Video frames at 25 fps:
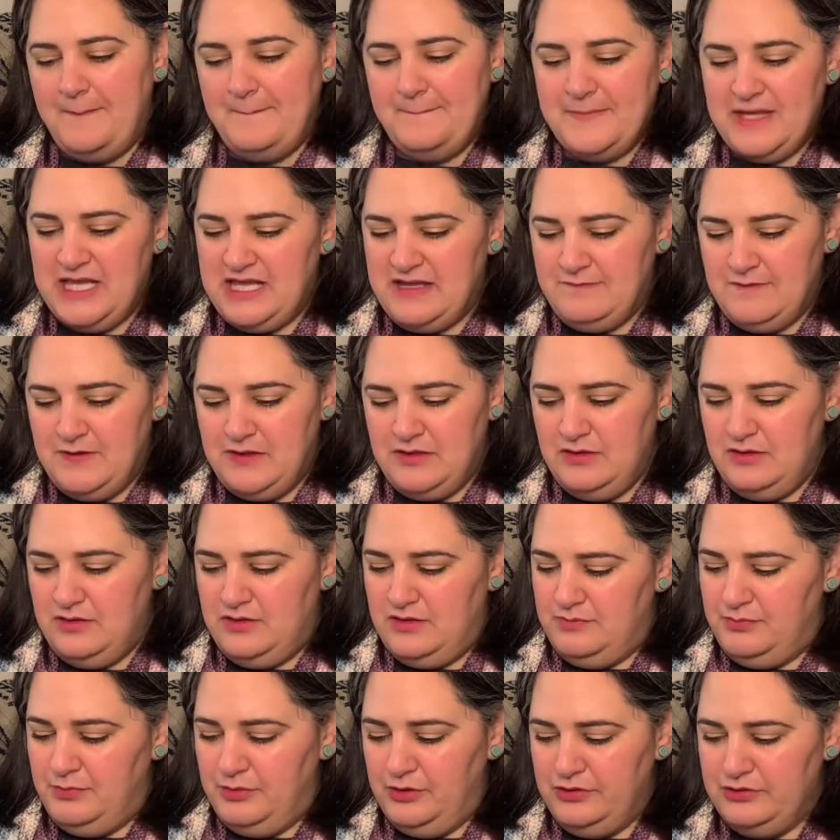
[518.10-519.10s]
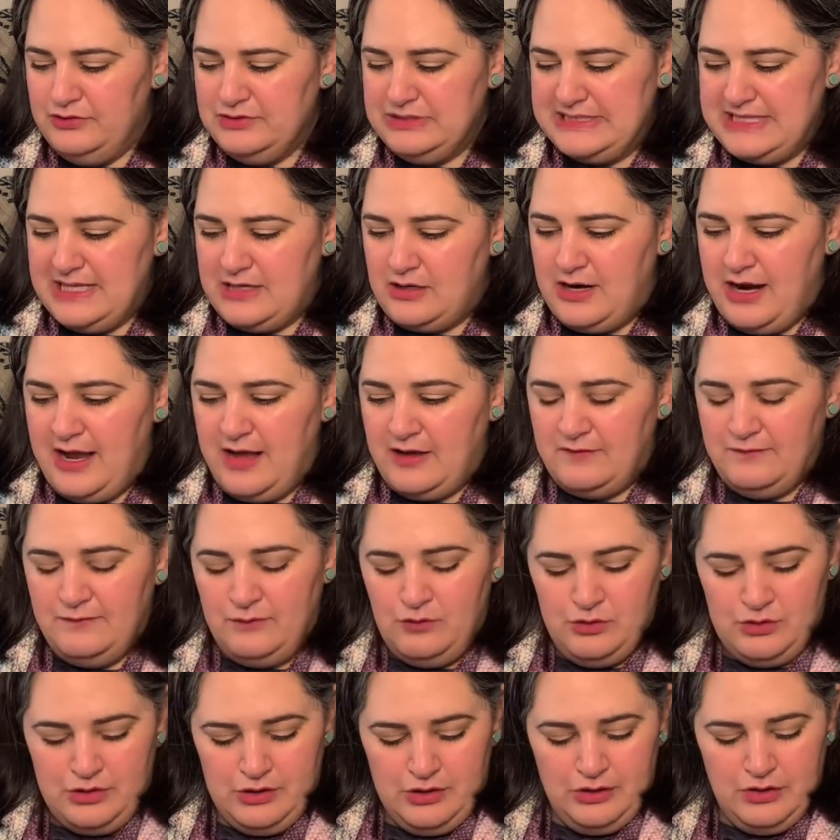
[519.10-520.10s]
Even the blues that are out of
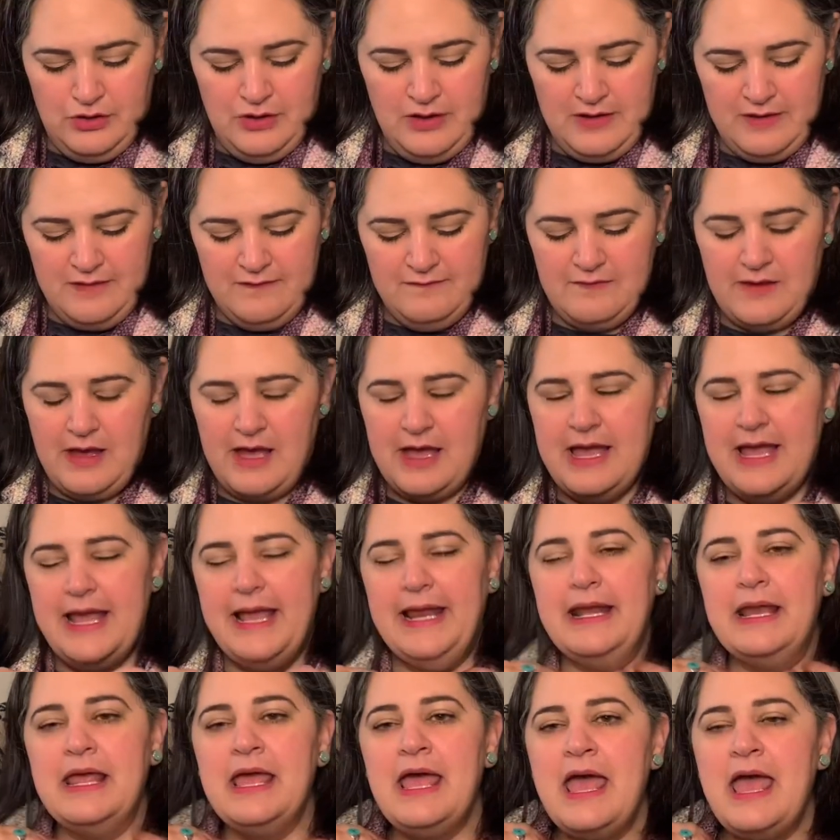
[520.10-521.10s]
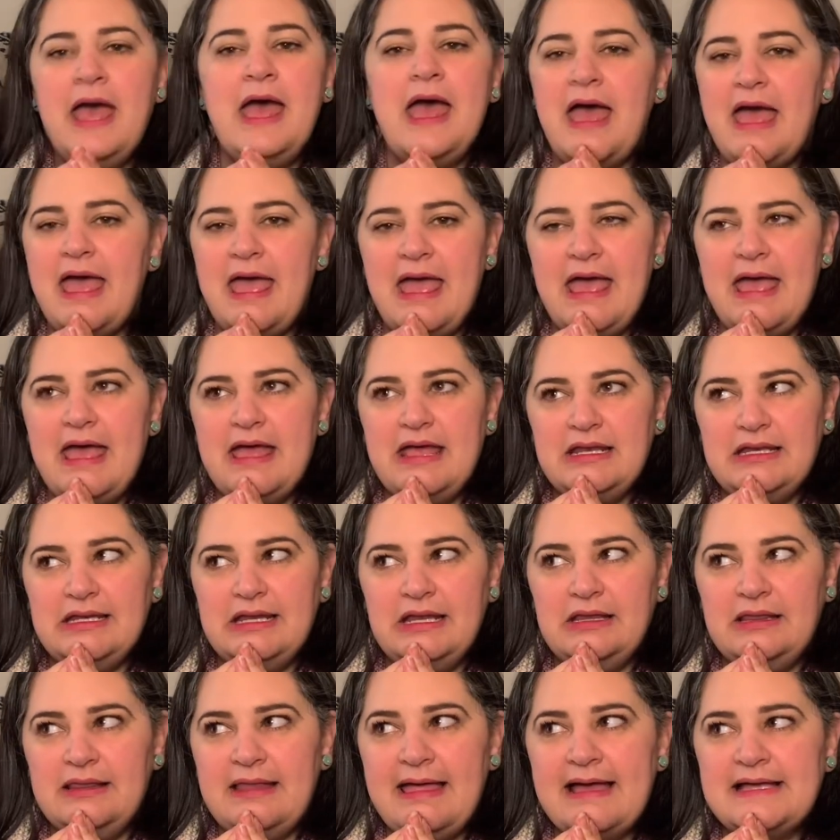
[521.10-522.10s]
order look fine. And
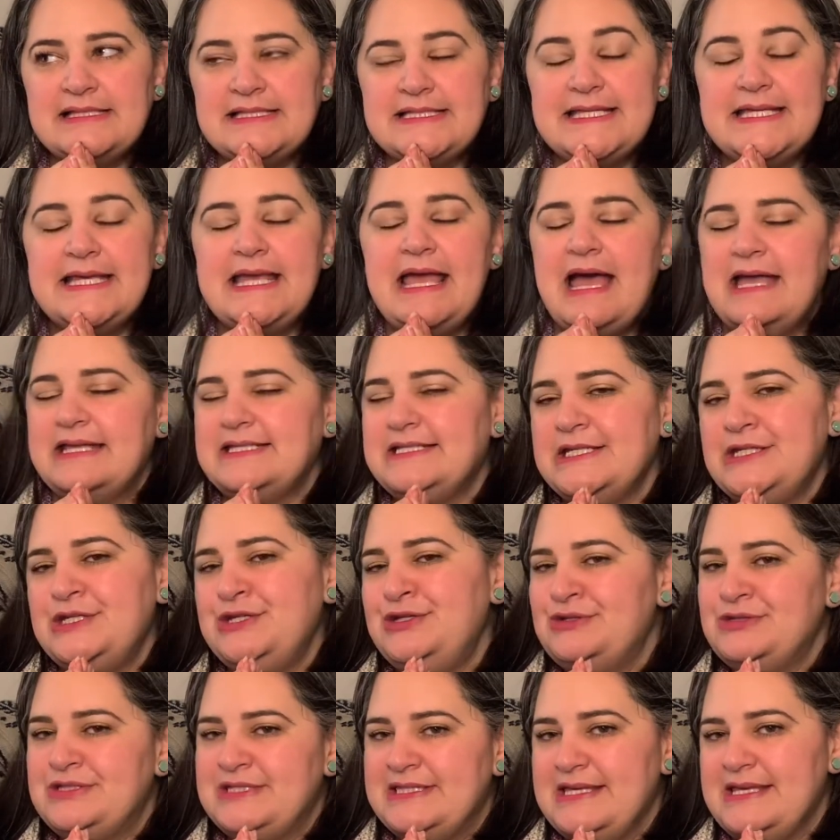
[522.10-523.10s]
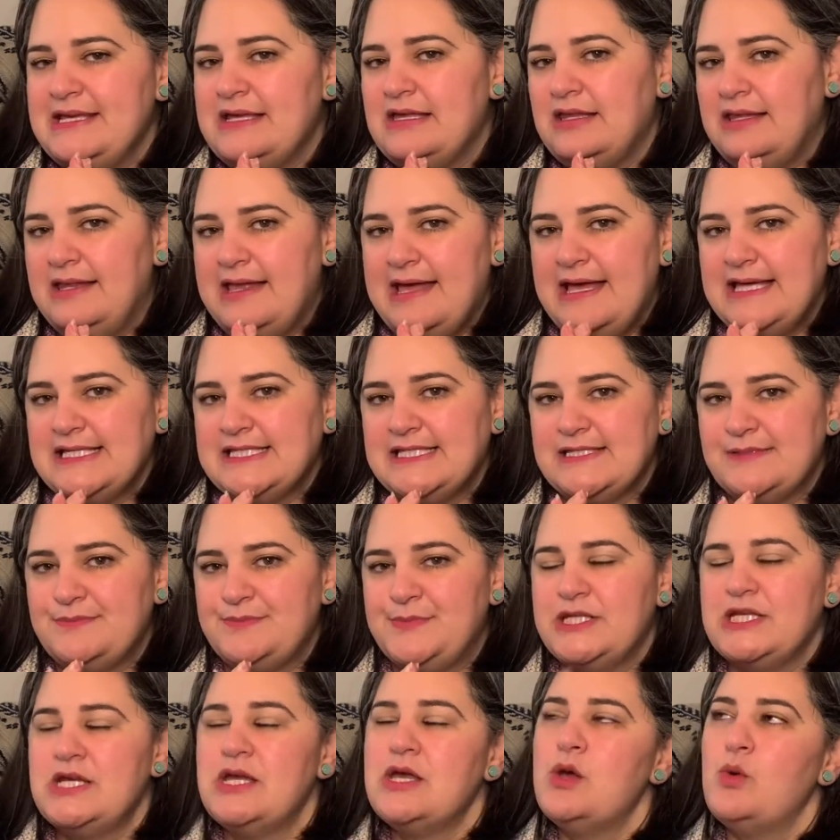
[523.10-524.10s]
lastly, I did use the
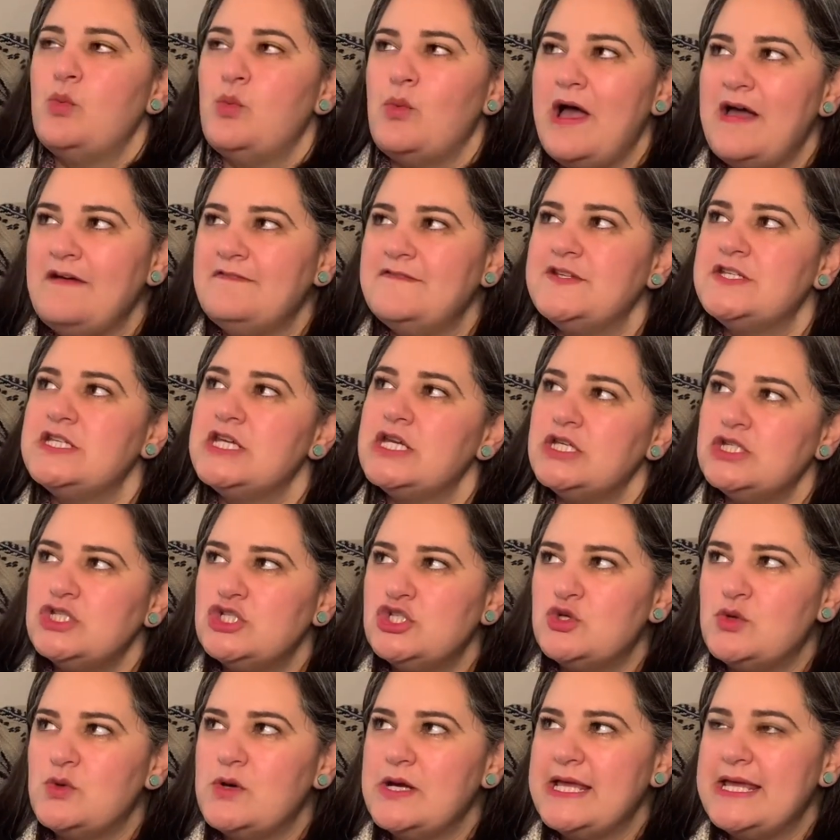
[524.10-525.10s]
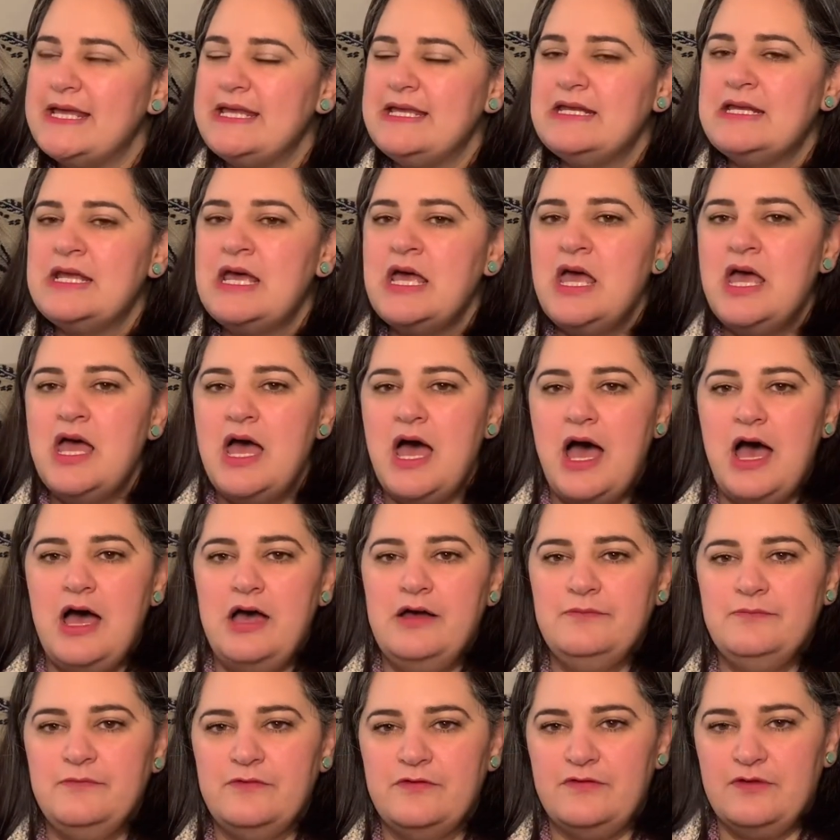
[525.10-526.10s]
Clasped Weft join
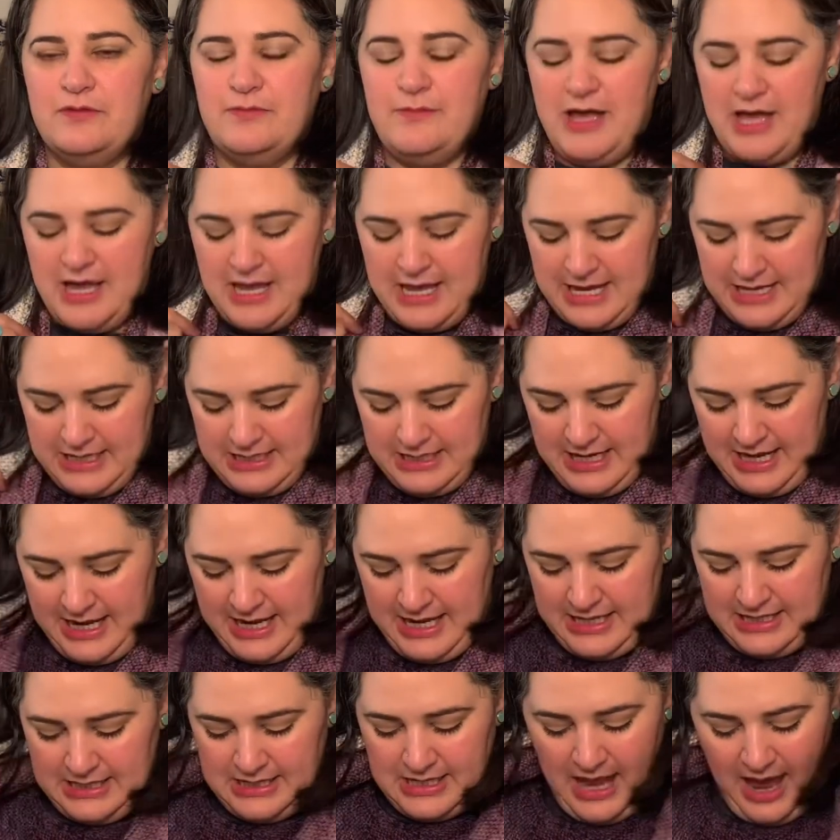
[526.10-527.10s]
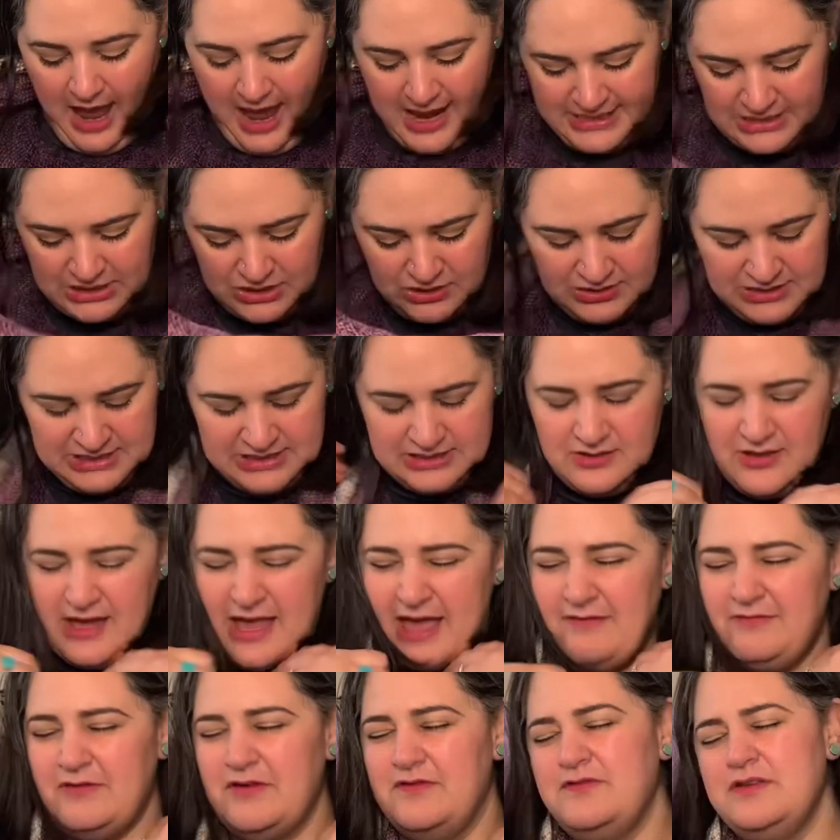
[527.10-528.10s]
for mine, and I do still
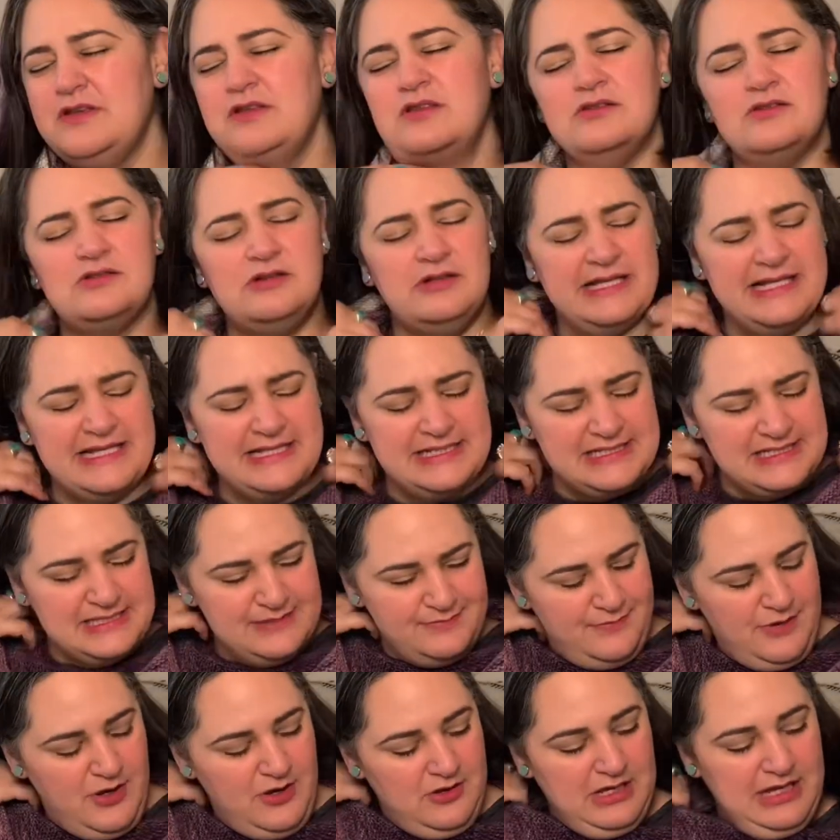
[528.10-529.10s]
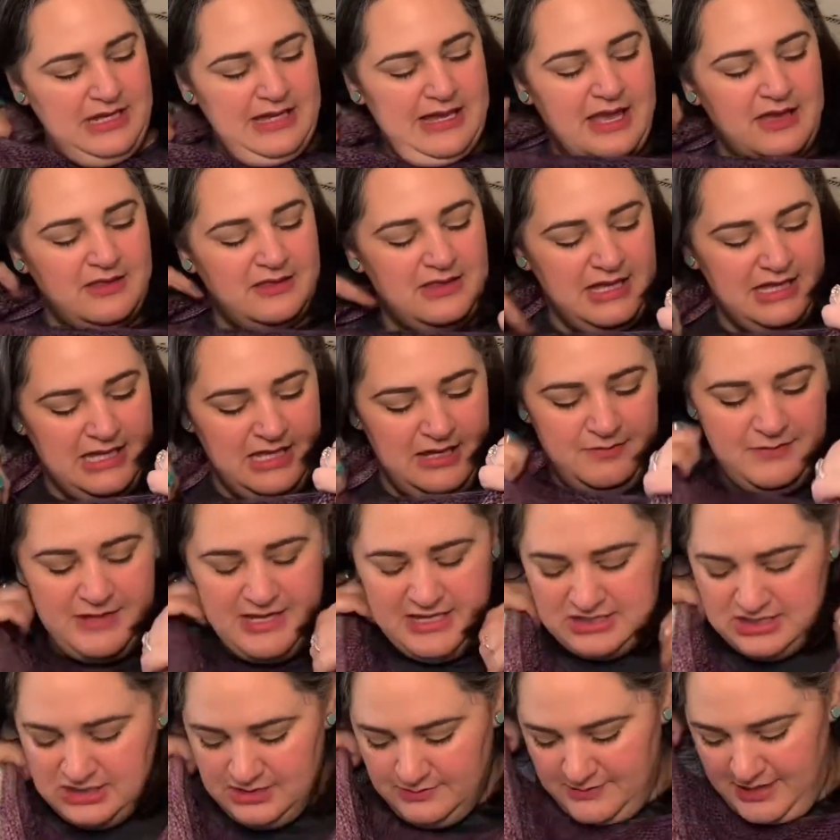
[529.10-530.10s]
have a few little ends poking out that keep
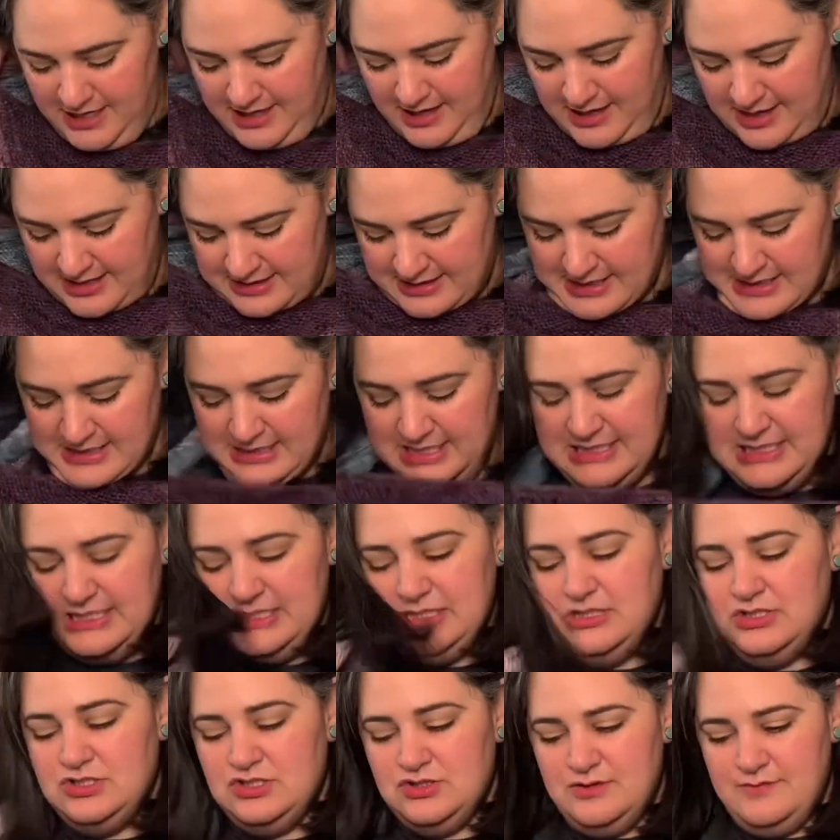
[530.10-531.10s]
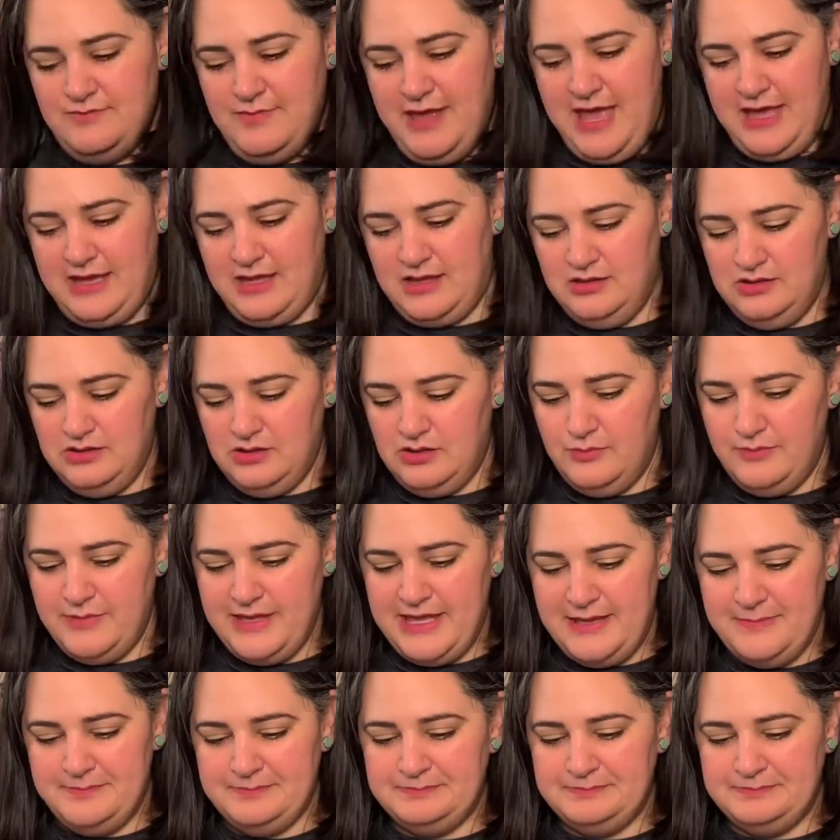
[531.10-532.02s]
catching my eye that I need to trim back a little bit.